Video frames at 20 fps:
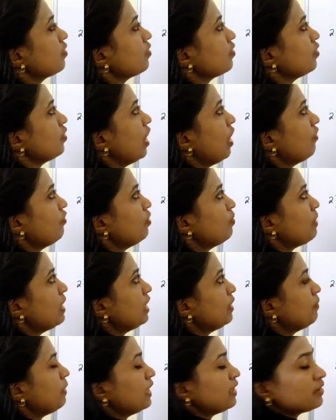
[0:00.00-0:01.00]
you have to
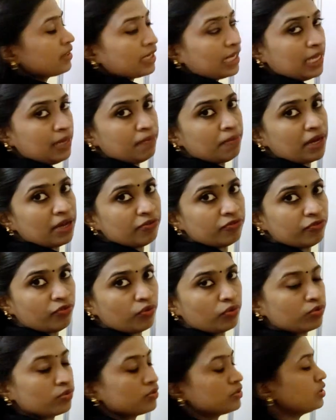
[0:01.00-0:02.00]
multiply 3 by
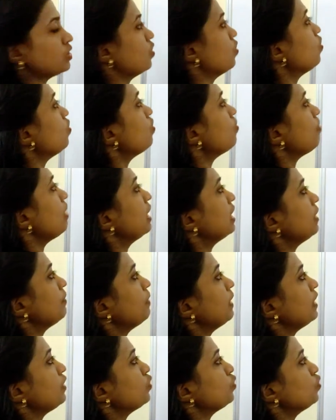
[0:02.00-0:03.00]
4. So
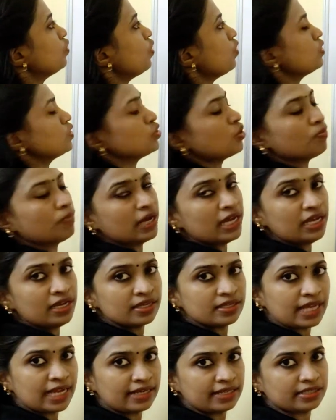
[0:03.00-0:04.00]
multiply 2 also by
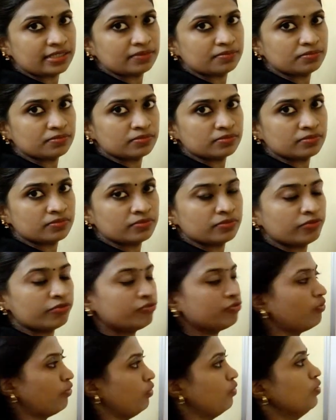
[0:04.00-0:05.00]
that
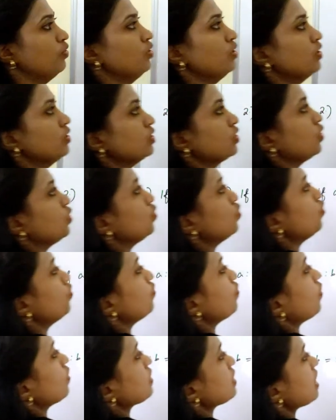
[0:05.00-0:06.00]
4. So 2
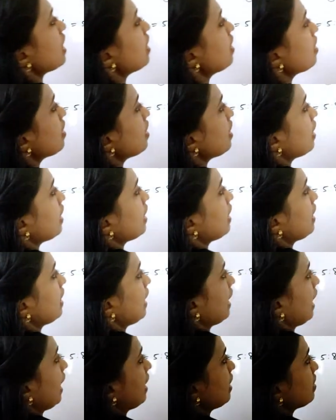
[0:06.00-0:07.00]
4s are
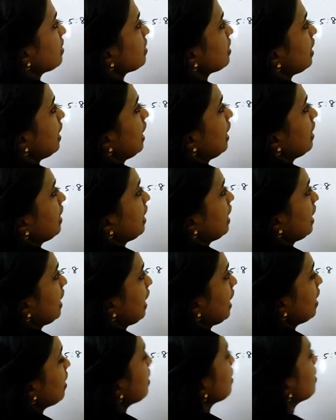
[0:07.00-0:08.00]
8. And
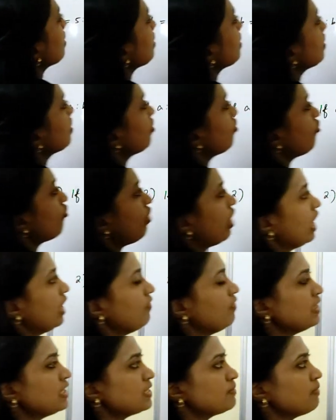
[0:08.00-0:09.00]
here 4
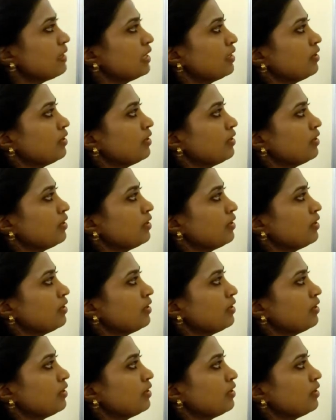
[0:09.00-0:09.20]
is